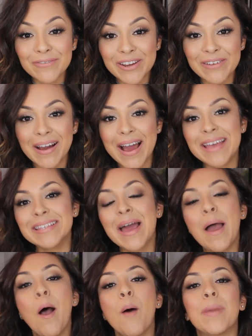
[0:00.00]
it for you guys.
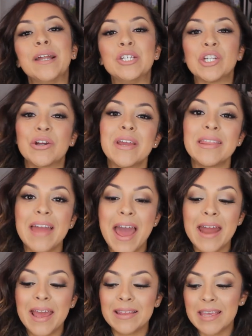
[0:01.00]
But during
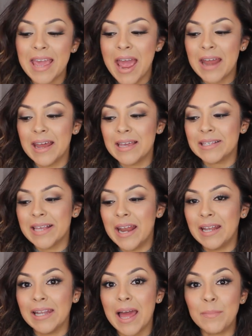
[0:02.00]
that, at the end, I
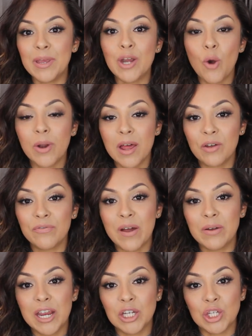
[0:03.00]
said, let me know what other
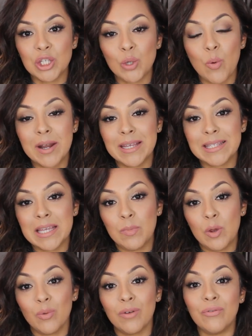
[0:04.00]
foundations you want to see
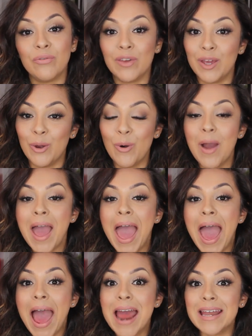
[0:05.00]
me review.
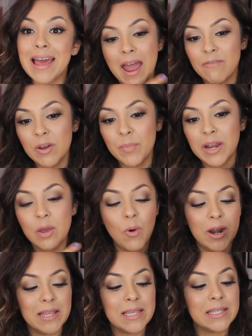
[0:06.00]
And everybody
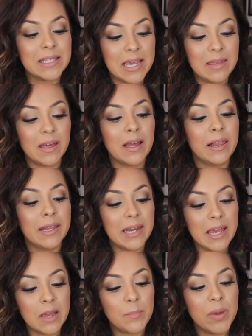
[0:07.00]
wanted to see the
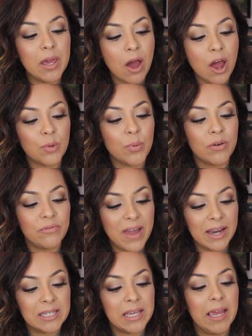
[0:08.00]
Clinique Beyond
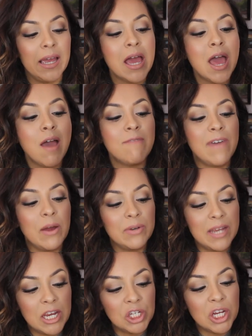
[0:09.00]
Perfecting
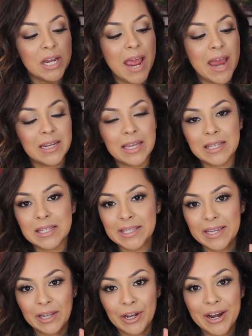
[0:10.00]
foundation and
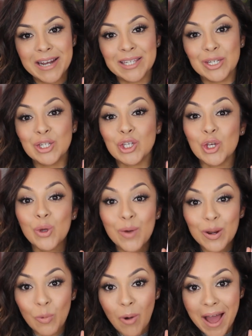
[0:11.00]
concealer. It's a
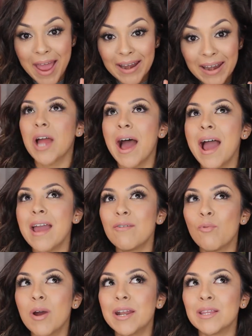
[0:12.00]
2-in-1.
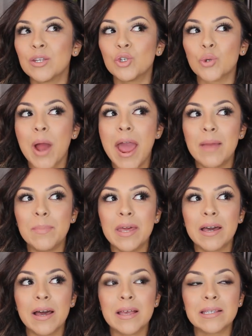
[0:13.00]
I wanted to try it
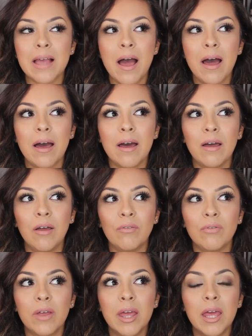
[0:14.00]
because
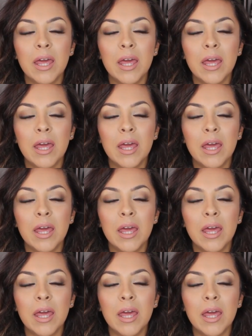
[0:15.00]
of